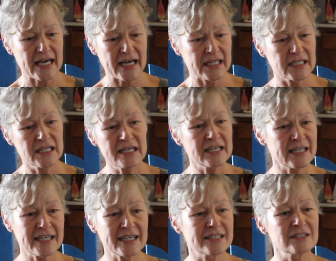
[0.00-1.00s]
yet,
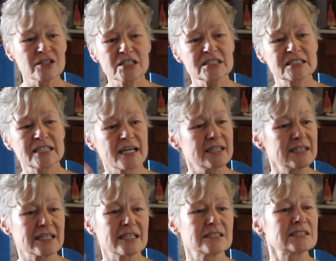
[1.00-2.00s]
it looks like
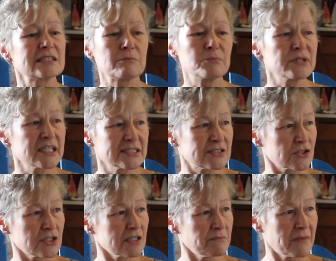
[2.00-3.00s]
there's a
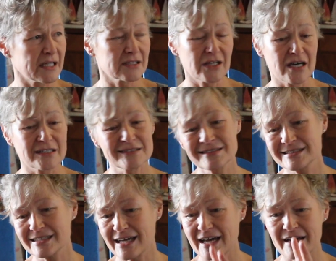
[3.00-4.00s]
blizzard in my
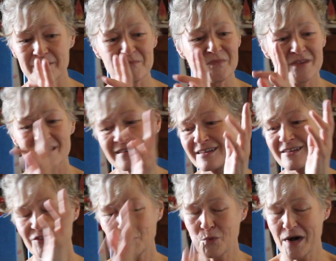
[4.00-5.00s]
lungs. And
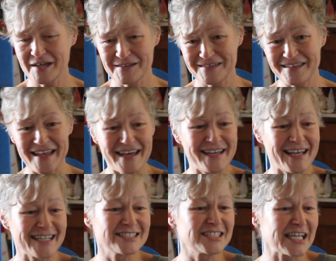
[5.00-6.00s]
the one that
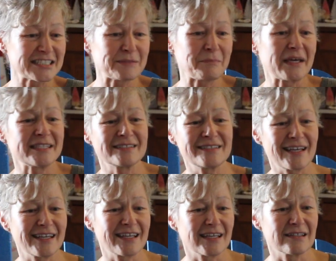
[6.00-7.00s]
had just been
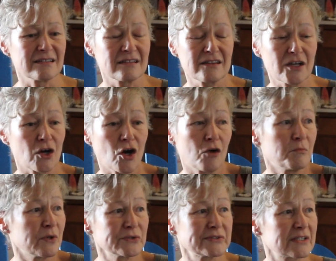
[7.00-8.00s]
taken, they're
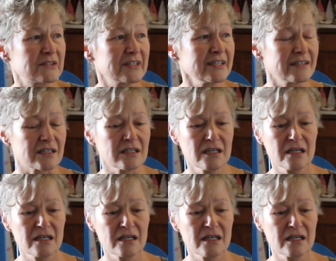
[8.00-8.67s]
almost clear.